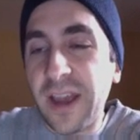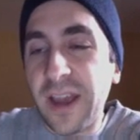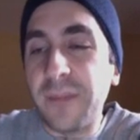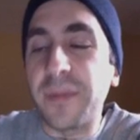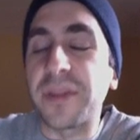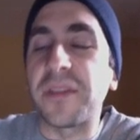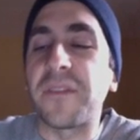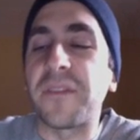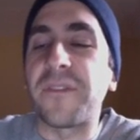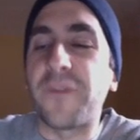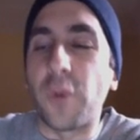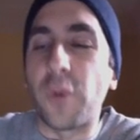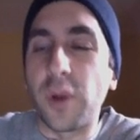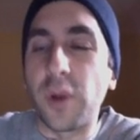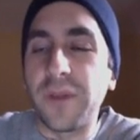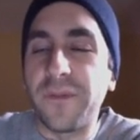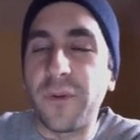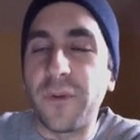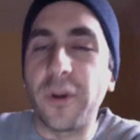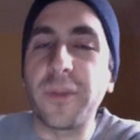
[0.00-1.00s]
but the
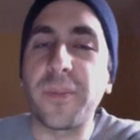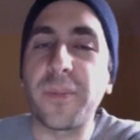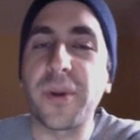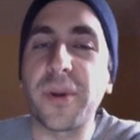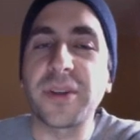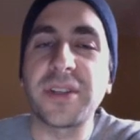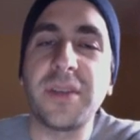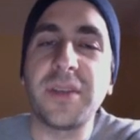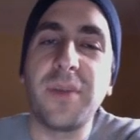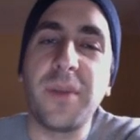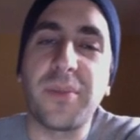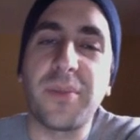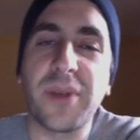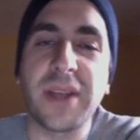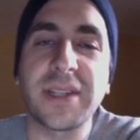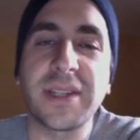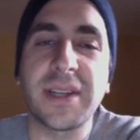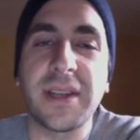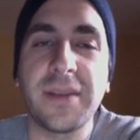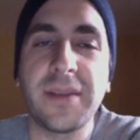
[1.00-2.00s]
44th person to be president.